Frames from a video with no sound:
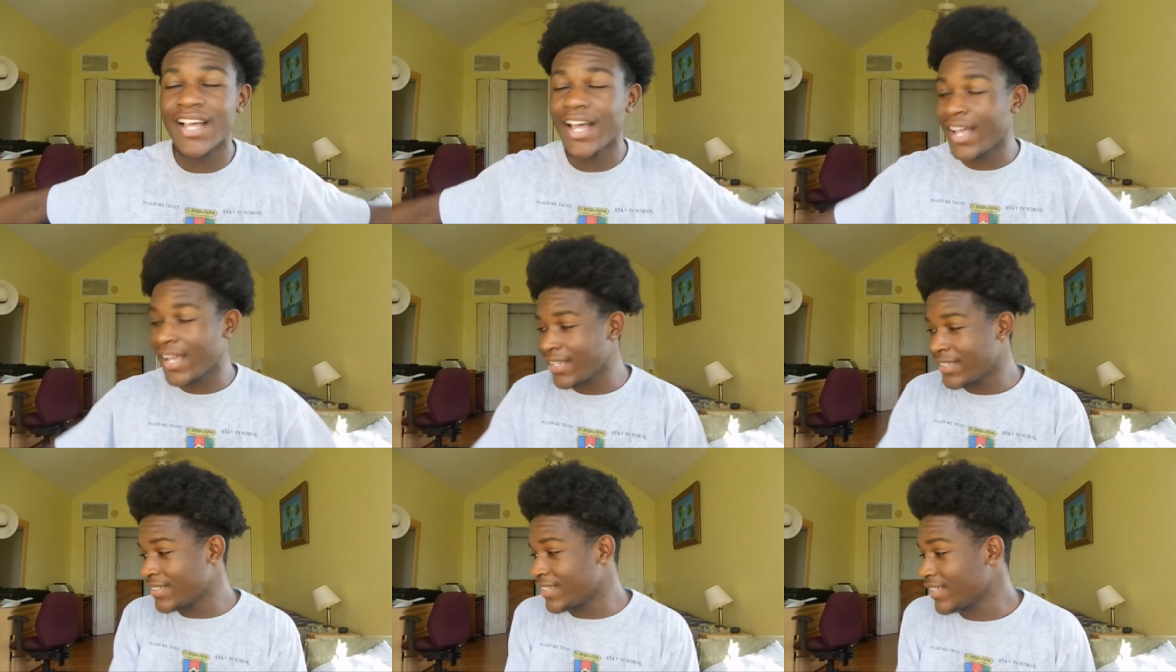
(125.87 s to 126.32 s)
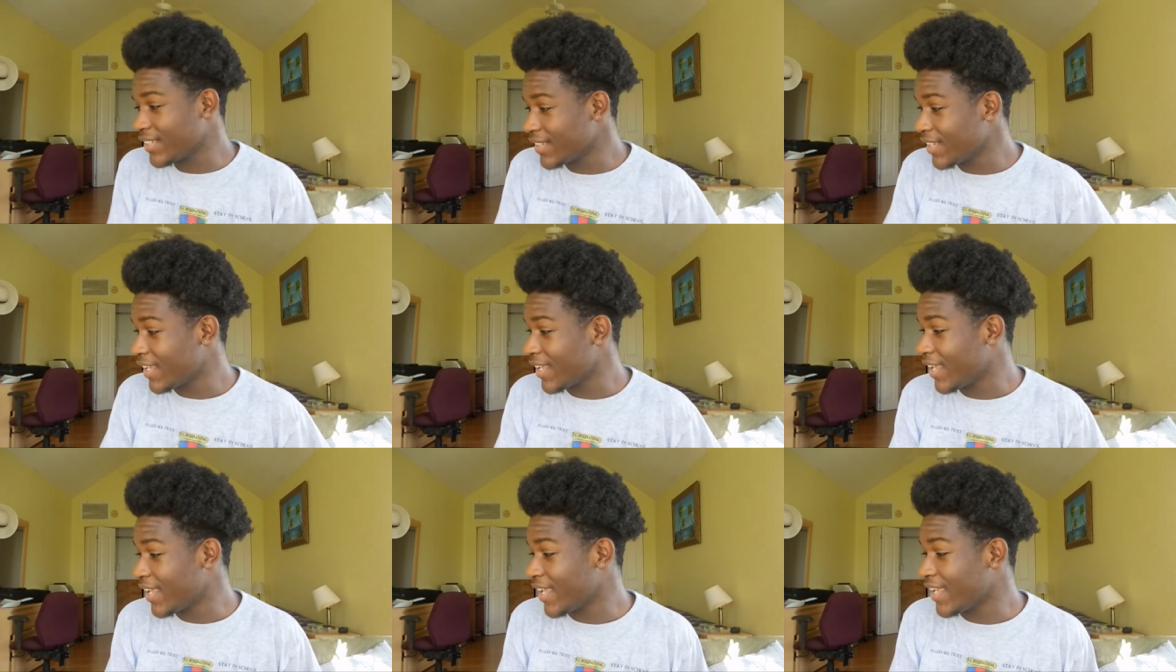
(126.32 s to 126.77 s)
And
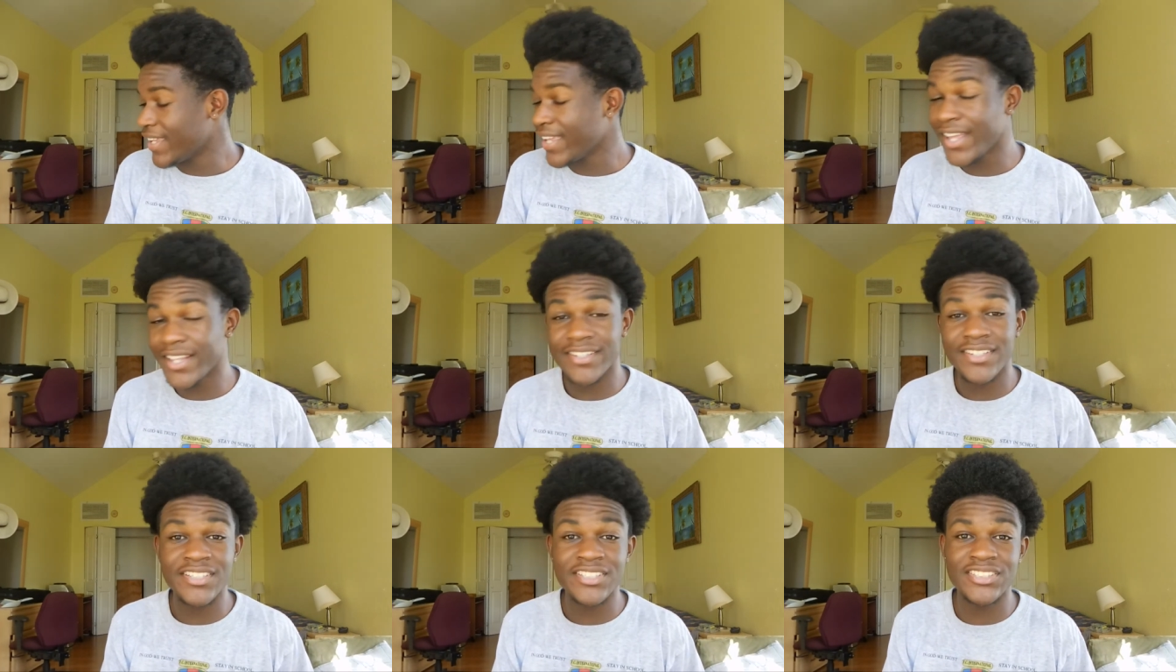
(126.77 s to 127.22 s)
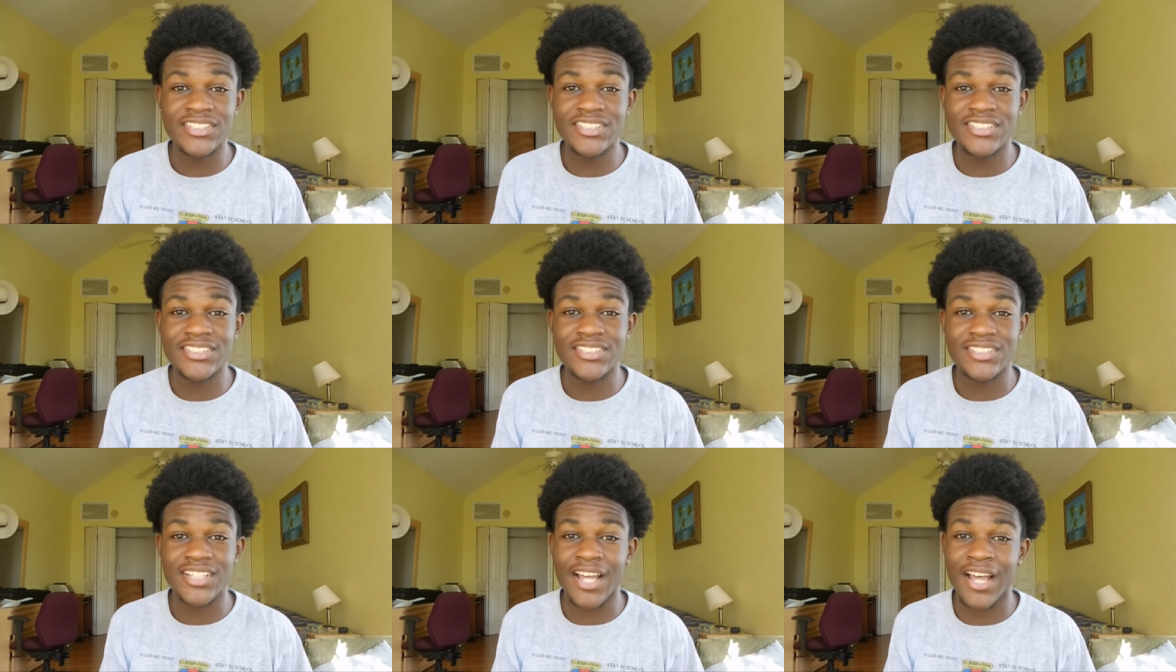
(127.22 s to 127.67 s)
yeah, this
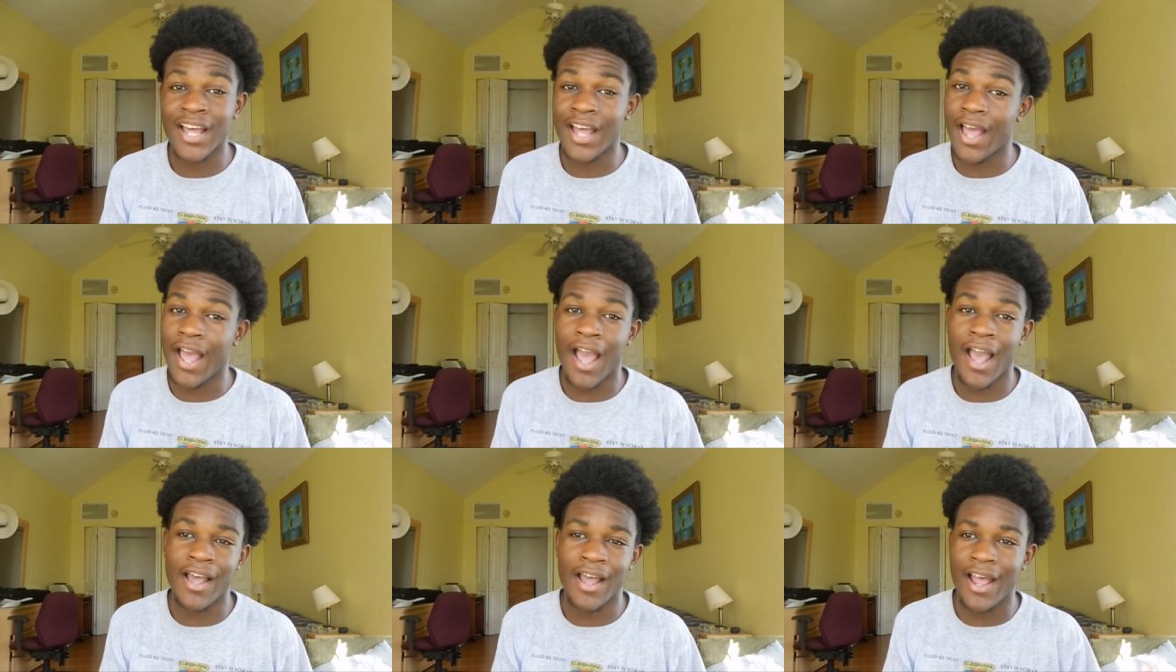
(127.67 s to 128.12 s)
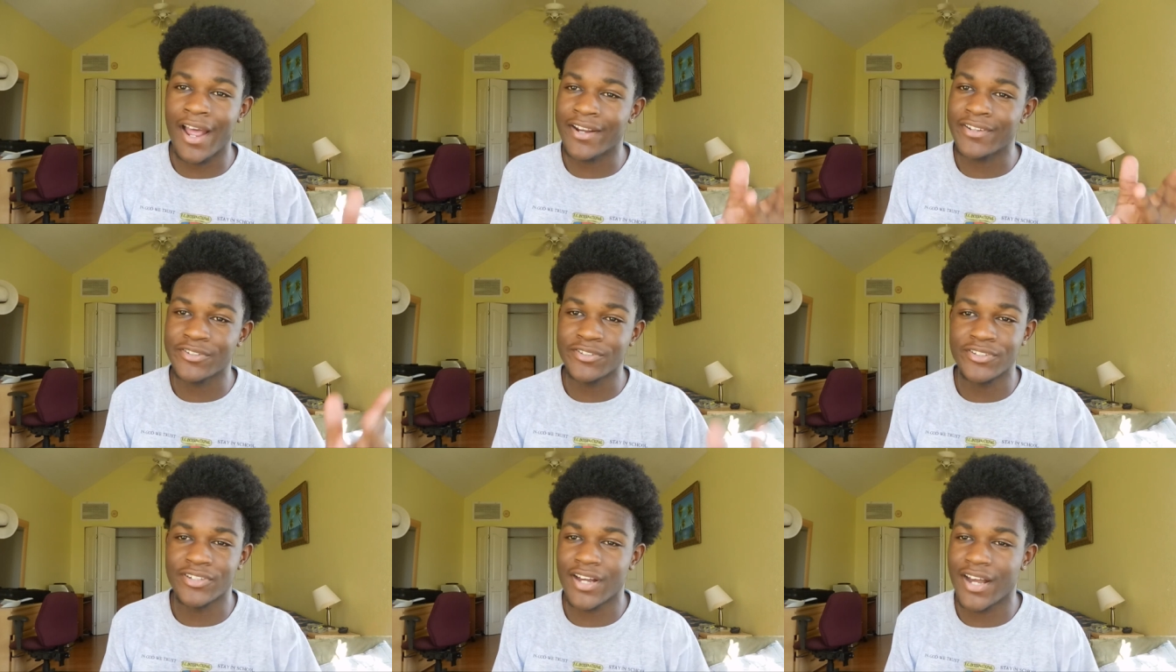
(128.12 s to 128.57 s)
is I I, I
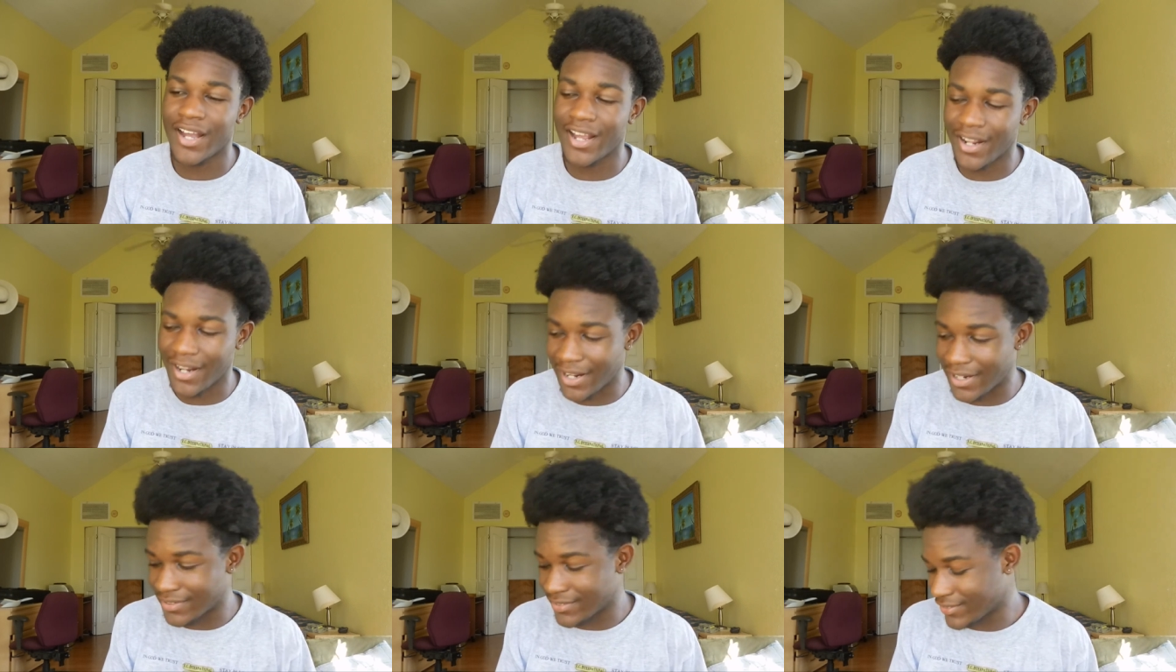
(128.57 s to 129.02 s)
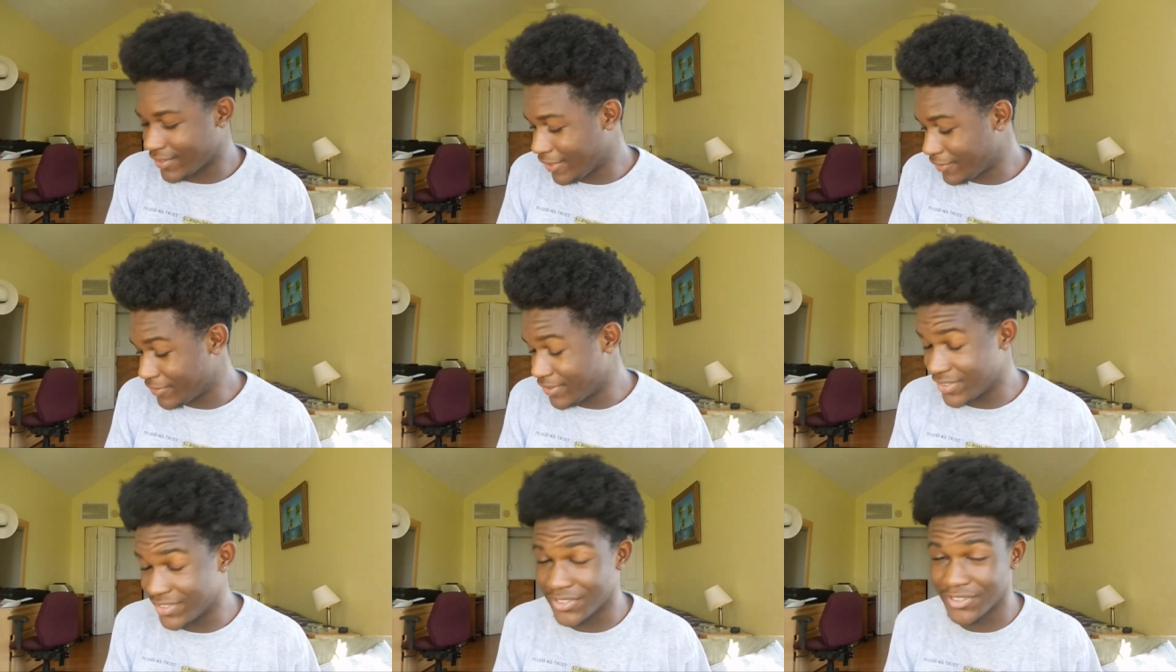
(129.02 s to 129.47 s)
don't know I, I, I
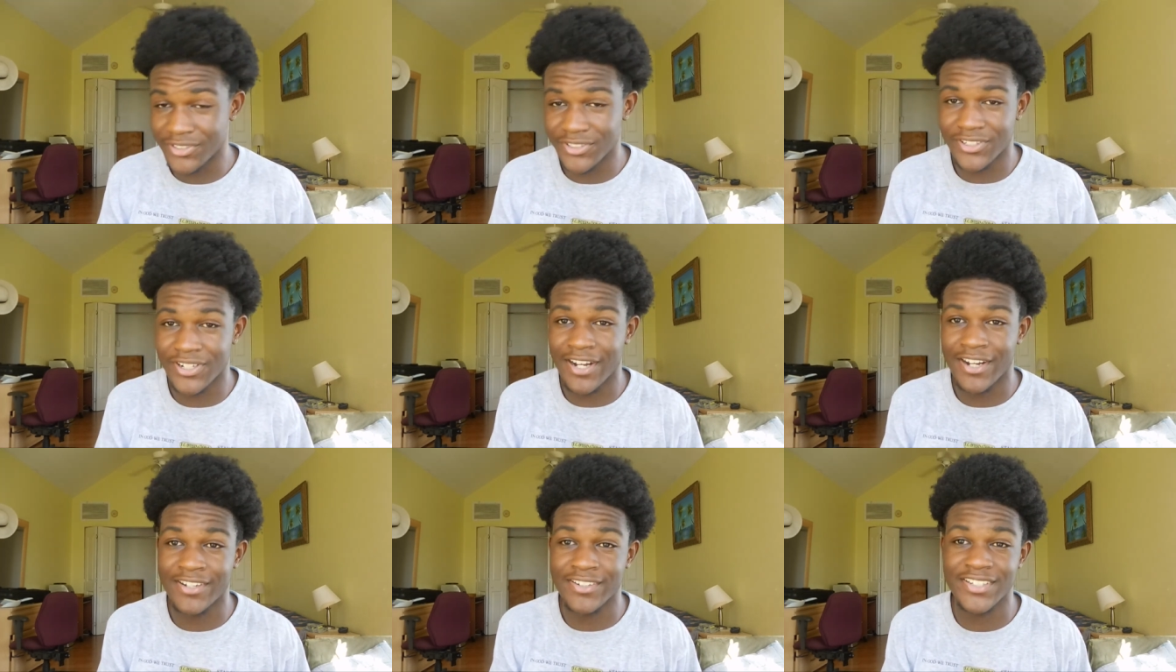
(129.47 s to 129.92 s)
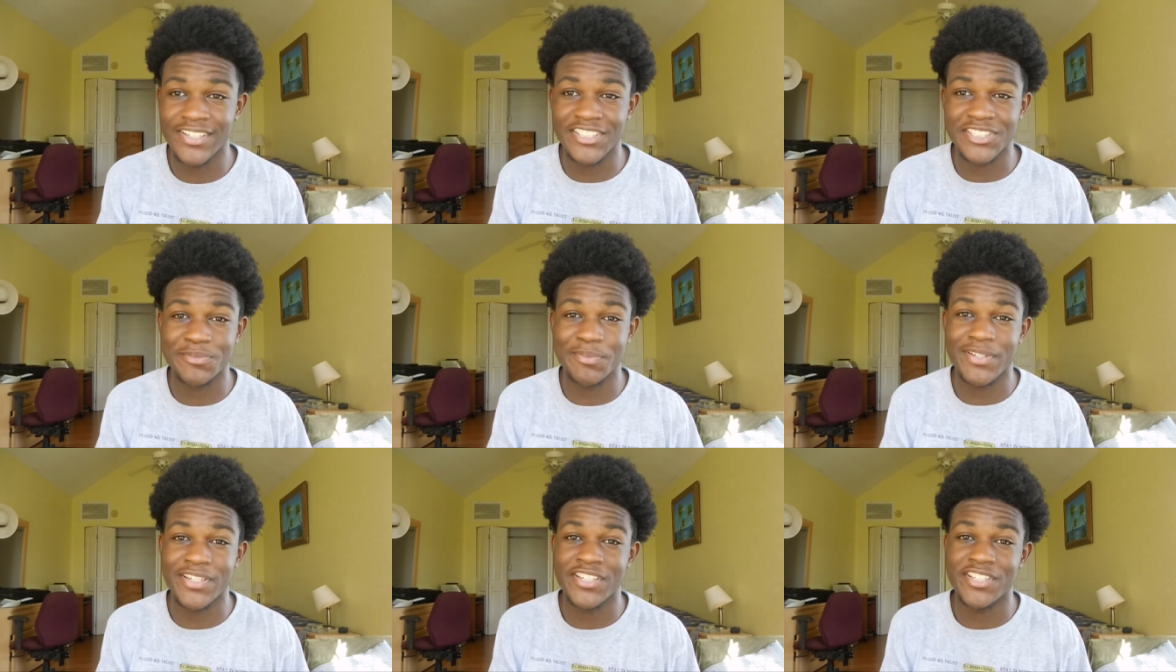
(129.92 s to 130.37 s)
really don't know how to
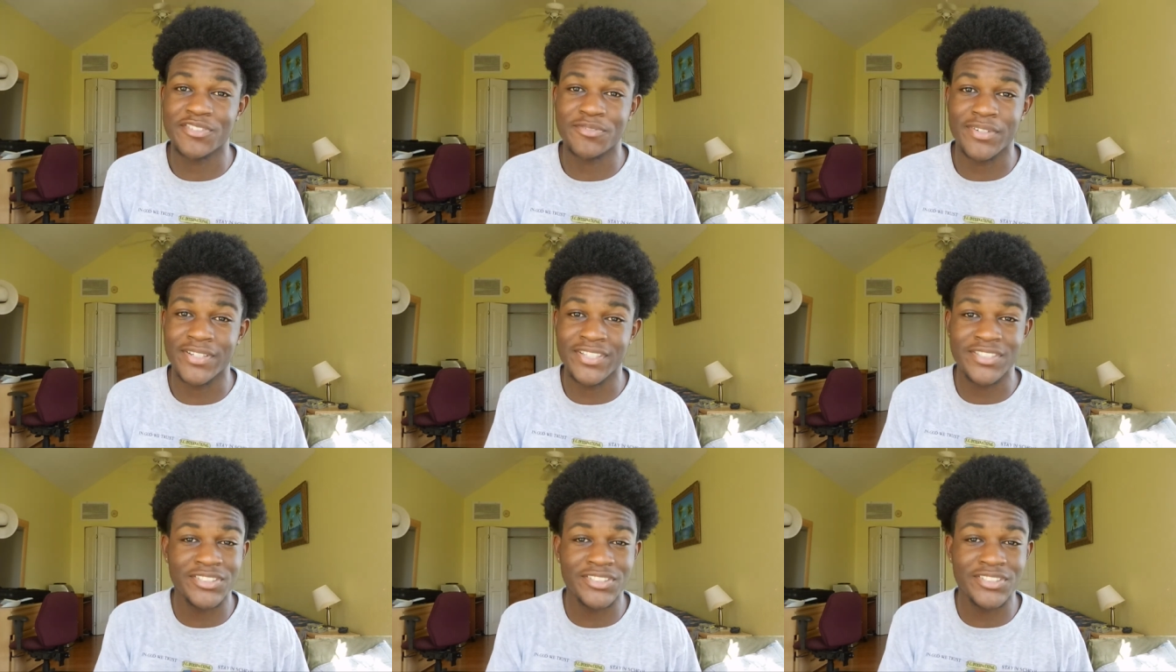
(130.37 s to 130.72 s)
explain this one.